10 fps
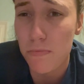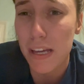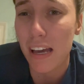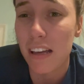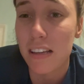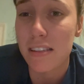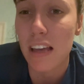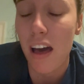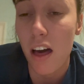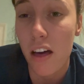because
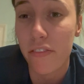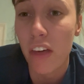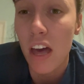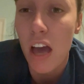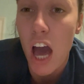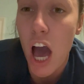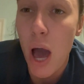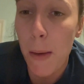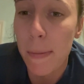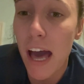of
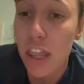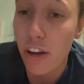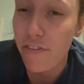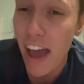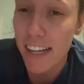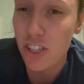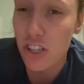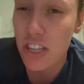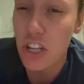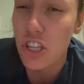other
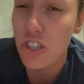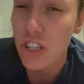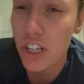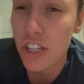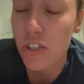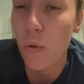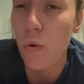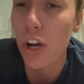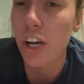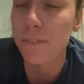factors such as dirt
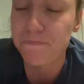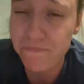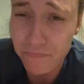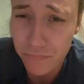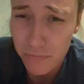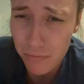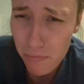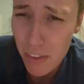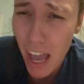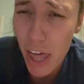or
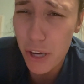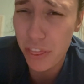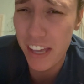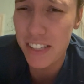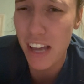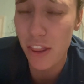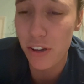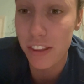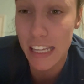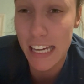other things
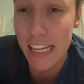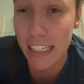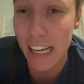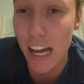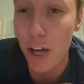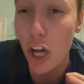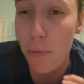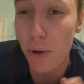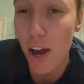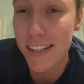other than
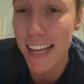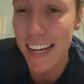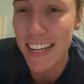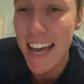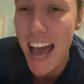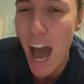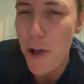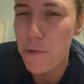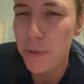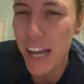copper oxide.
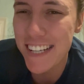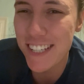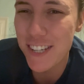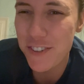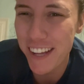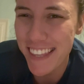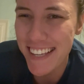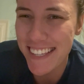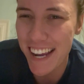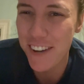I hope you guys enjoyed
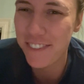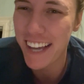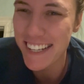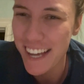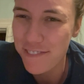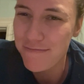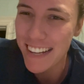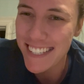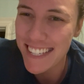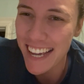this, and I hope you guys have a
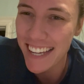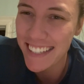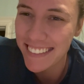blessed day.